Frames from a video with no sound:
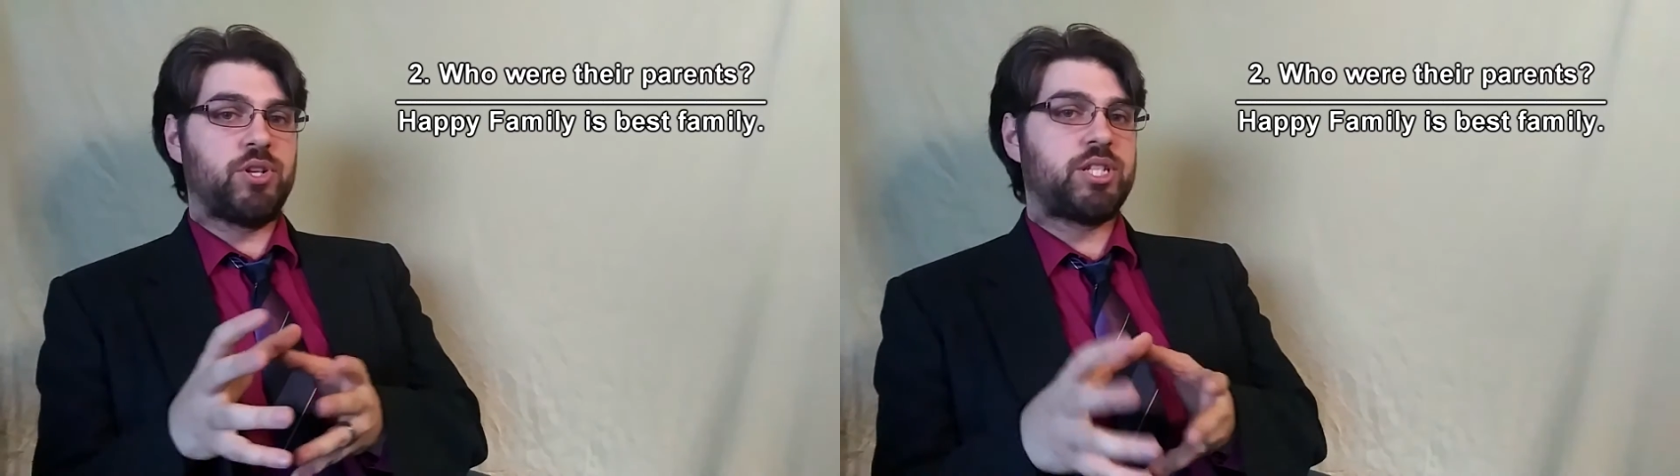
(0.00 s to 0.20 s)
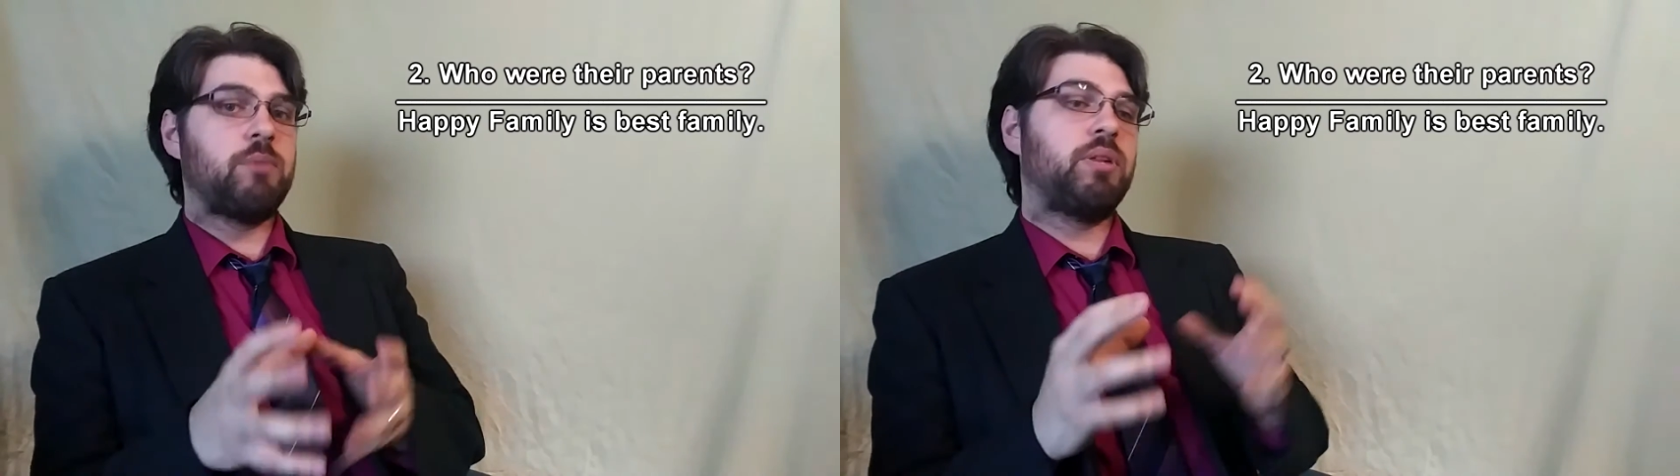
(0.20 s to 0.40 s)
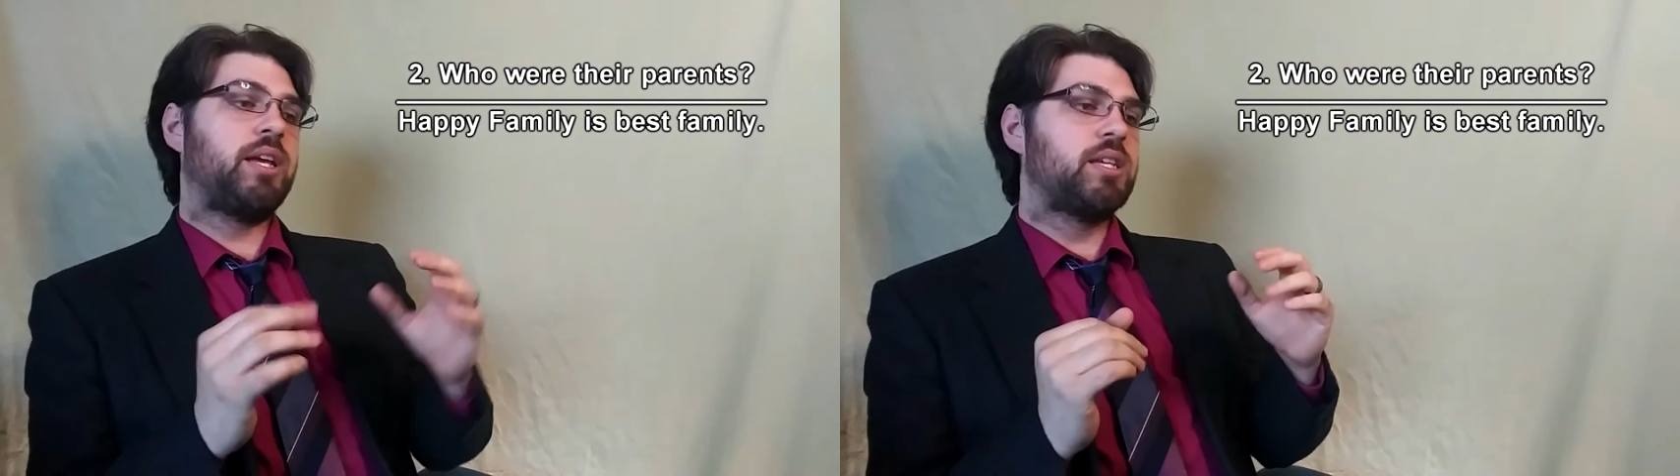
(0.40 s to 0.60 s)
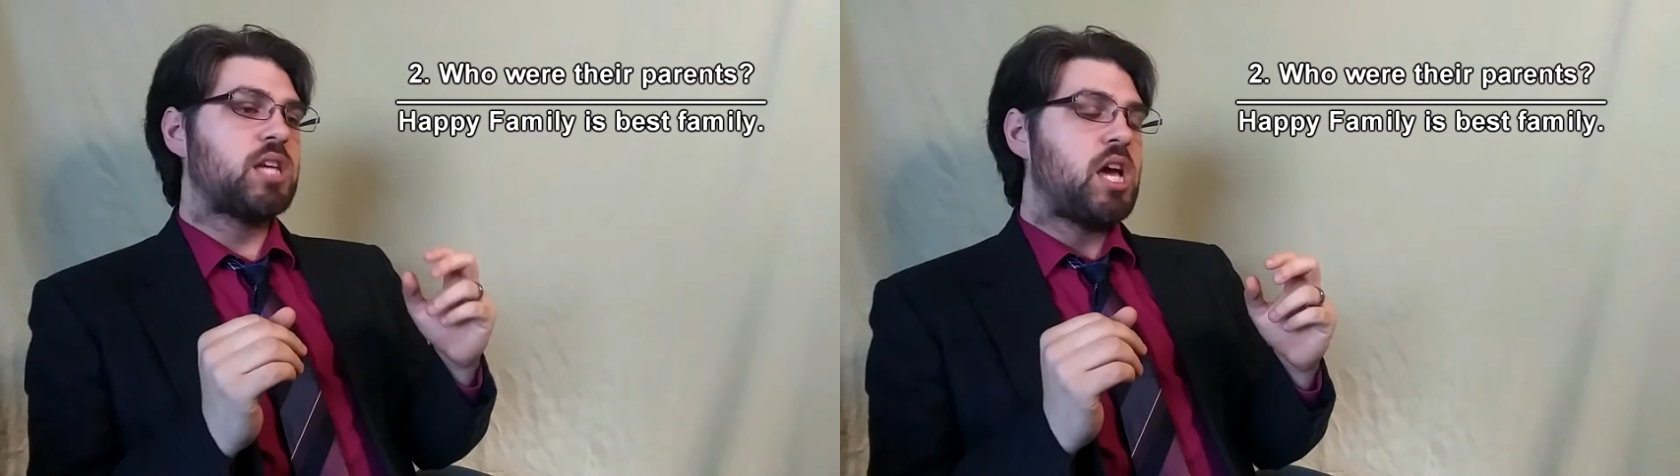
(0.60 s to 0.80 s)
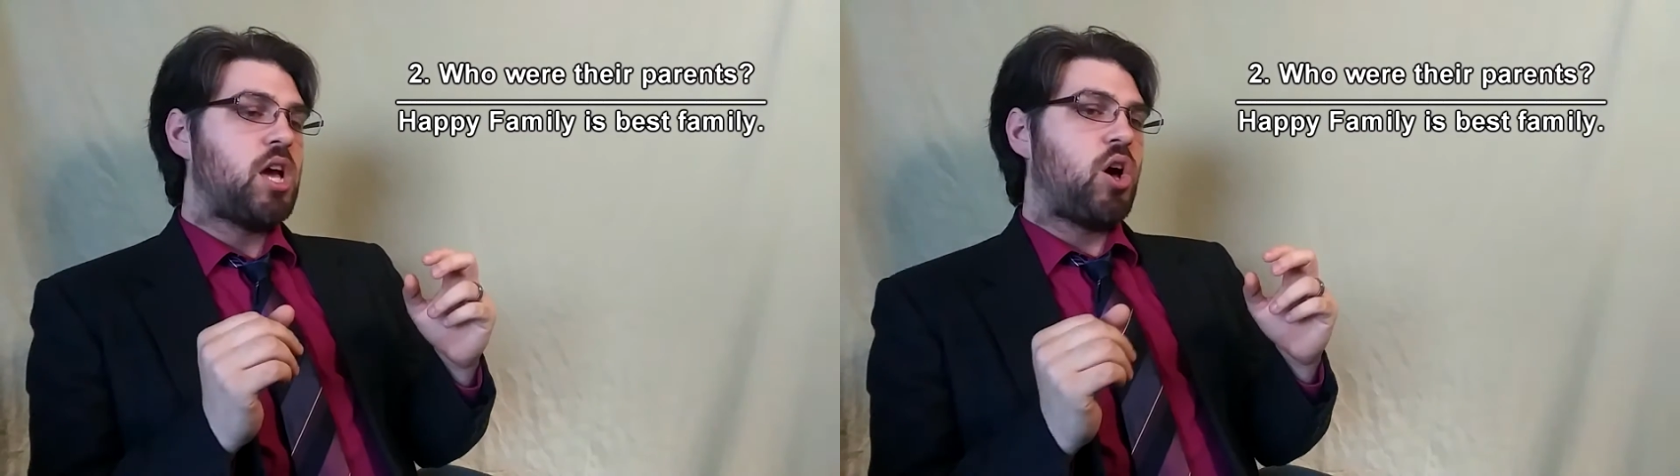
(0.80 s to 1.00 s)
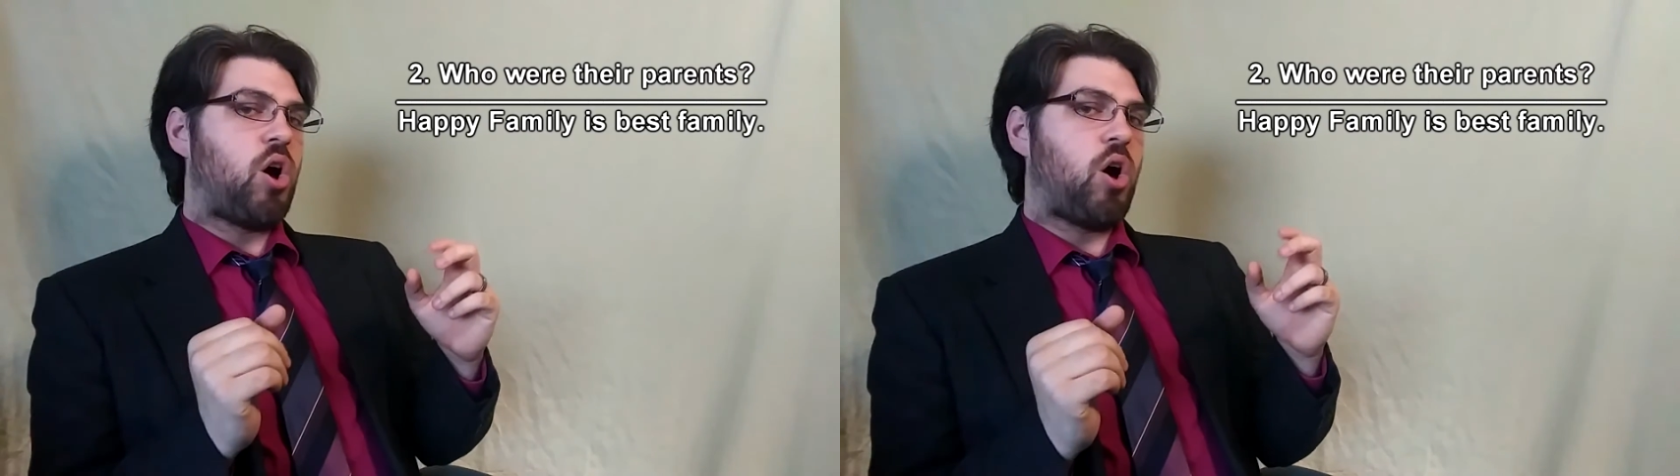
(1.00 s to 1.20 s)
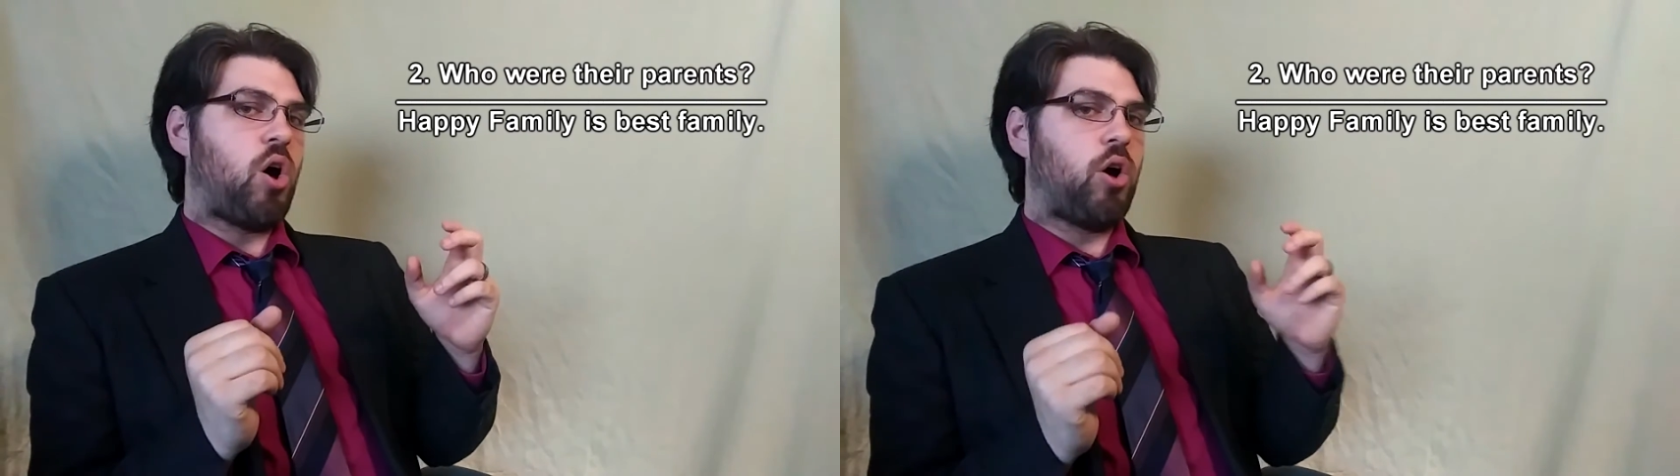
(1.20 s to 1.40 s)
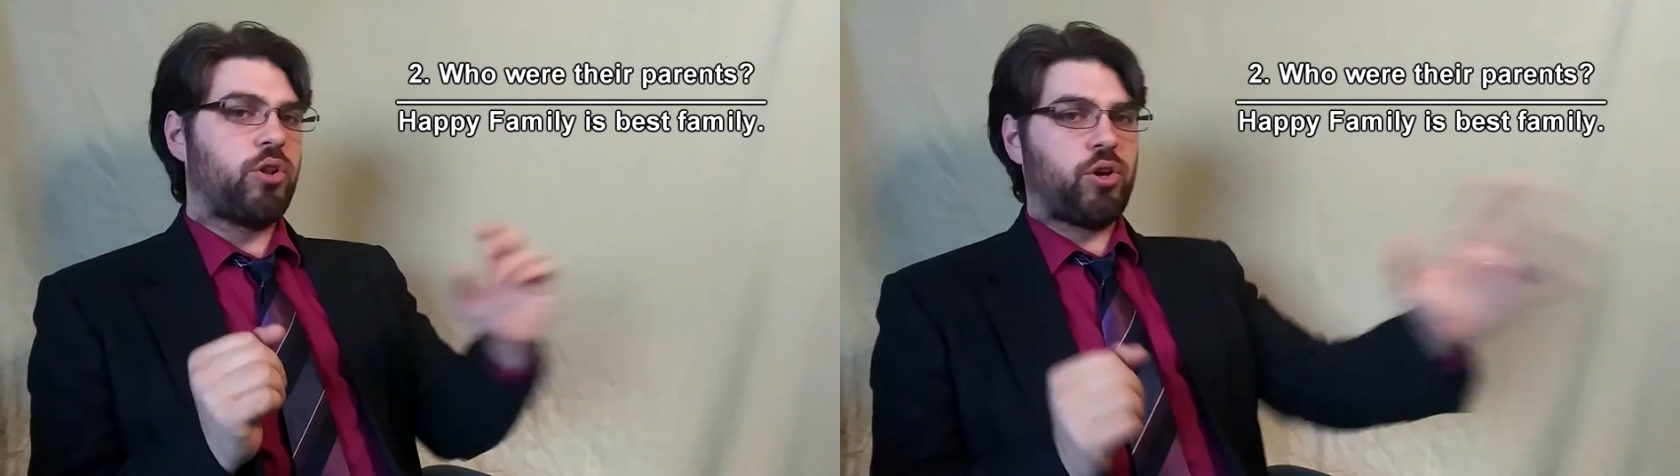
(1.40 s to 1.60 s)
siblings
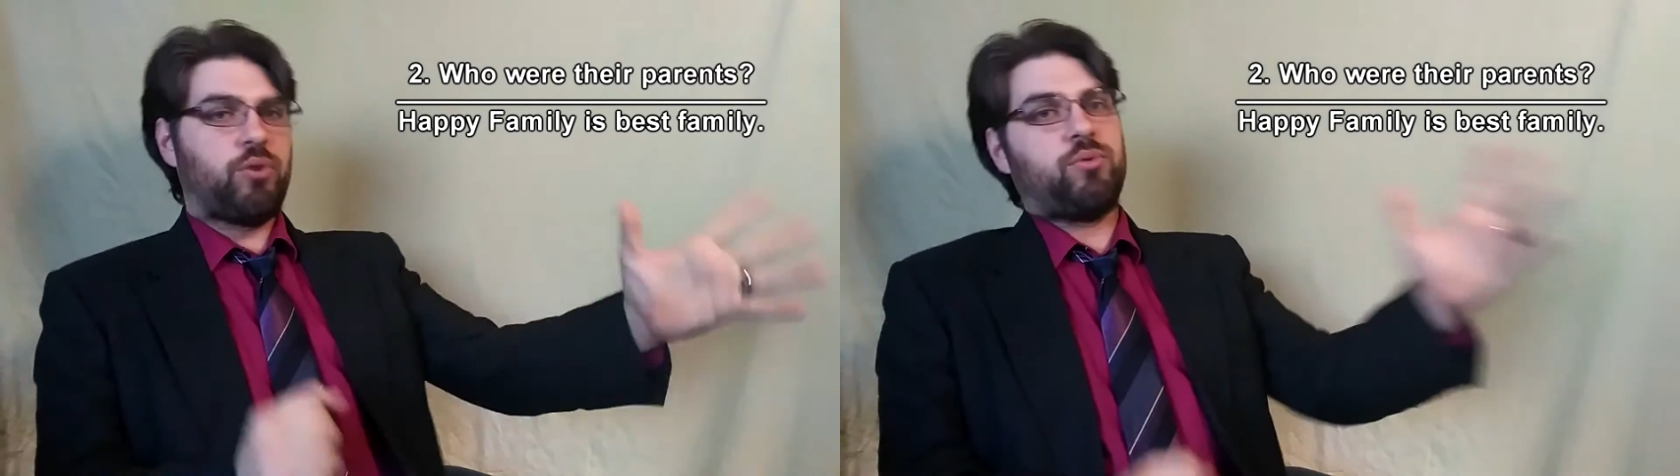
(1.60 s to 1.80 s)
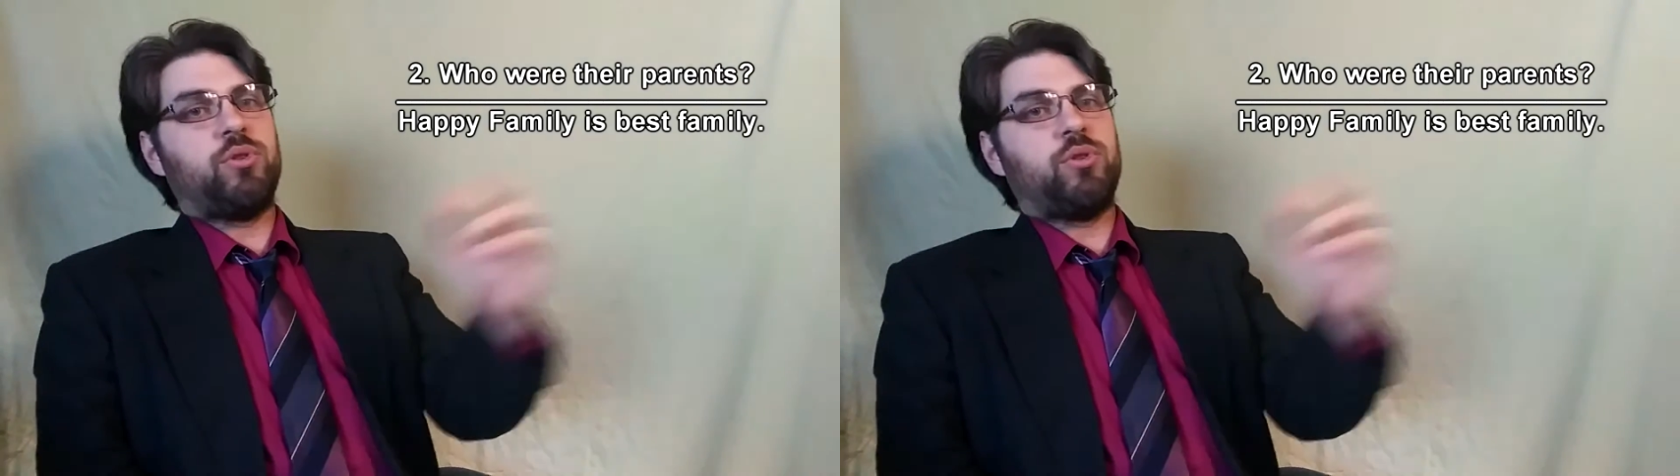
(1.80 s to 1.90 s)
on